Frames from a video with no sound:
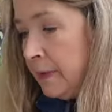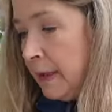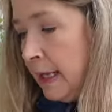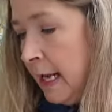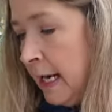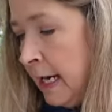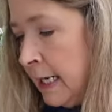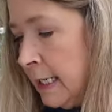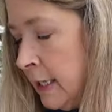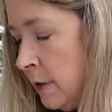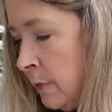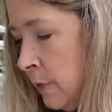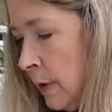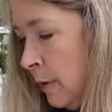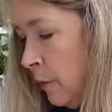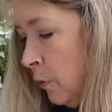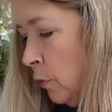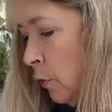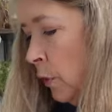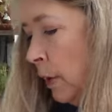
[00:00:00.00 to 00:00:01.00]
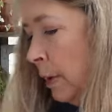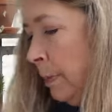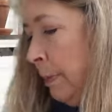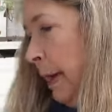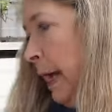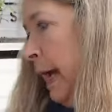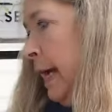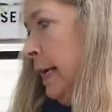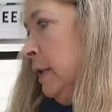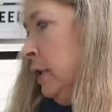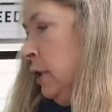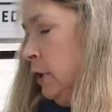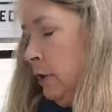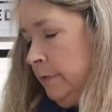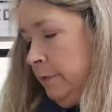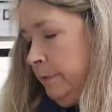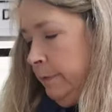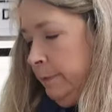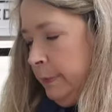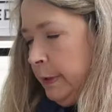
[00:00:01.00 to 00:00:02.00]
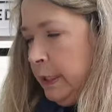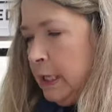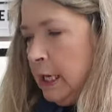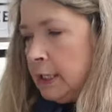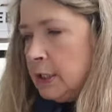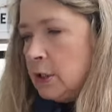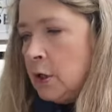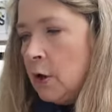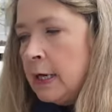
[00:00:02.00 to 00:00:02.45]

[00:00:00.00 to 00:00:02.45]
And I didn't want to ruin a bag just because.